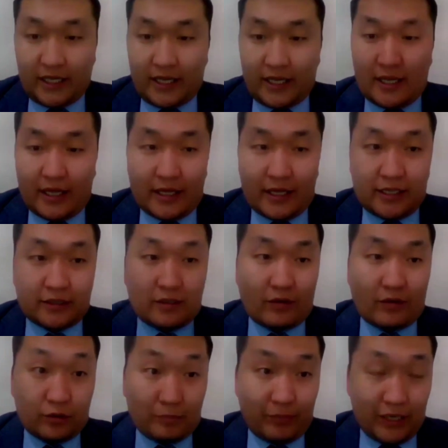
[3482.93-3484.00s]
And
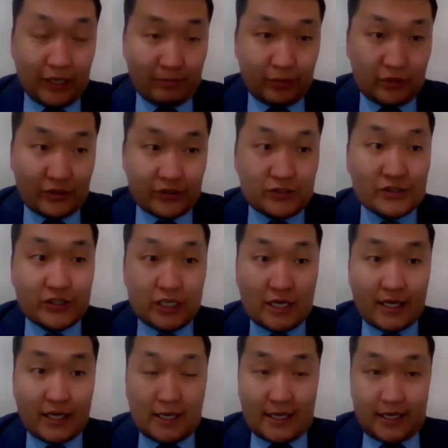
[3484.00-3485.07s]
on papers,
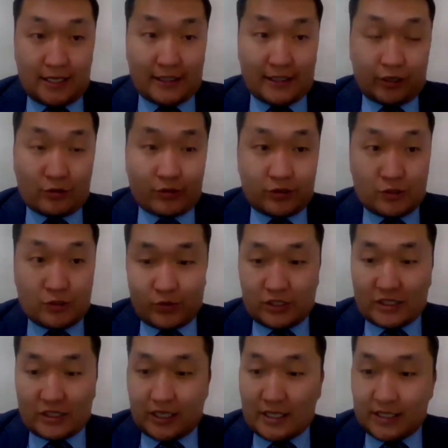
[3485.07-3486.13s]
in accordance
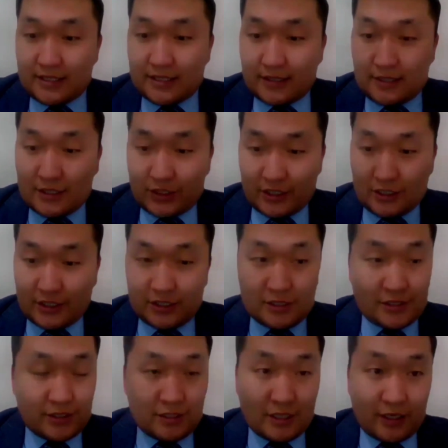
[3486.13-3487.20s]
with the
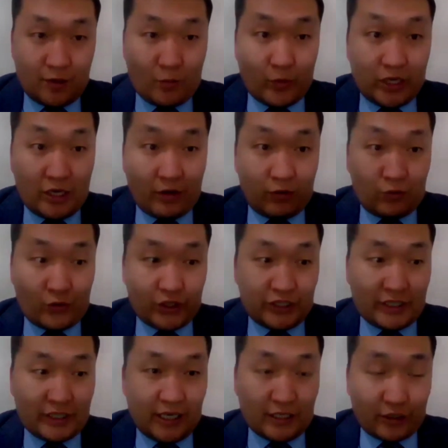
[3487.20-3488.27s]
SDGs, we
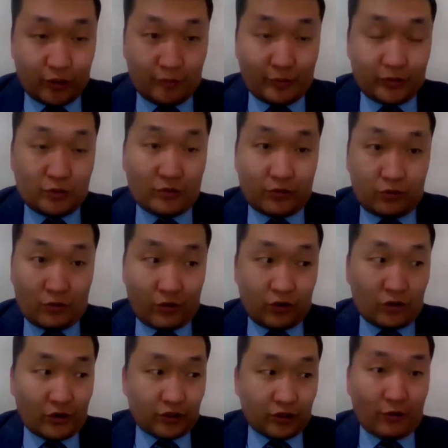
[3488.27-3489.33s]
already adopted
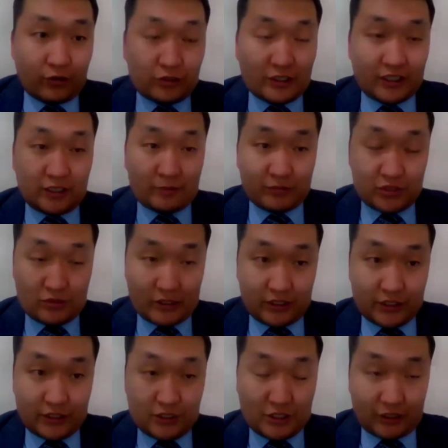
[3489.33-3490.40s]
our long-term
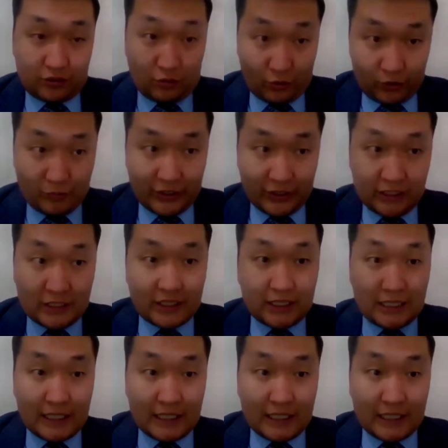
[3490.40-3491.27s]
strategic document.